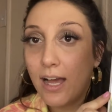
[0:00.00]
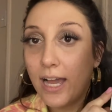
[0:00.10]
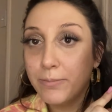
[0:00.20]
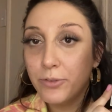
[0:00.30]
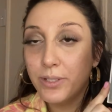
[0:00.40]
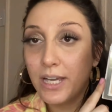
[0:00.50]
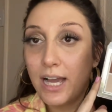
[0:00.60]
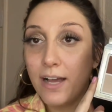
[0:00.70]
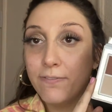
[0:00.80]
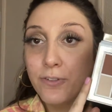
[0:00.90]
I'm doing
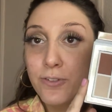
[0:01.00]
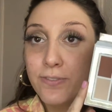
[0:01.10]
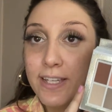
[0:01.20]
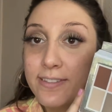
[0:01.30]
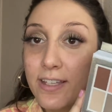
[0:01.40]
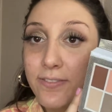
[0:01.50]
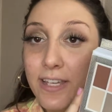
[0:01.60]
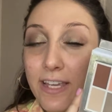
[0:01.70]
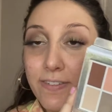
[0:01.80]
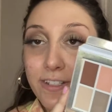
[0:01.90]
a full face of
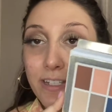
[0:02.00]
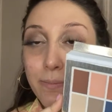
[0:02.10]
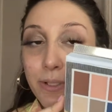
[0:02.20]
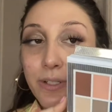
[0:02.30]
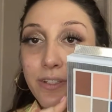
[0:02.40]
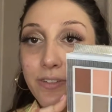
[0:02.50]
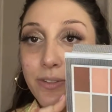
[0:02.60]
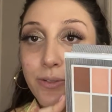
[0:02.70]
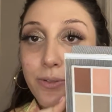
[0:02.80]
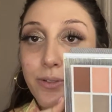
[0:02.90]
KVD Beauty
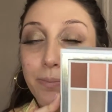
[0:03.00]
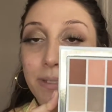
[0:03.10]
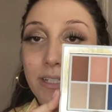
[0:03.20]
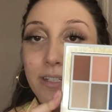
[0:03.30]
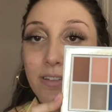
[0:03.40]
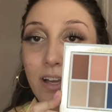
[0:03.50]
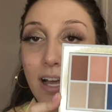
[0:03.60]
soon because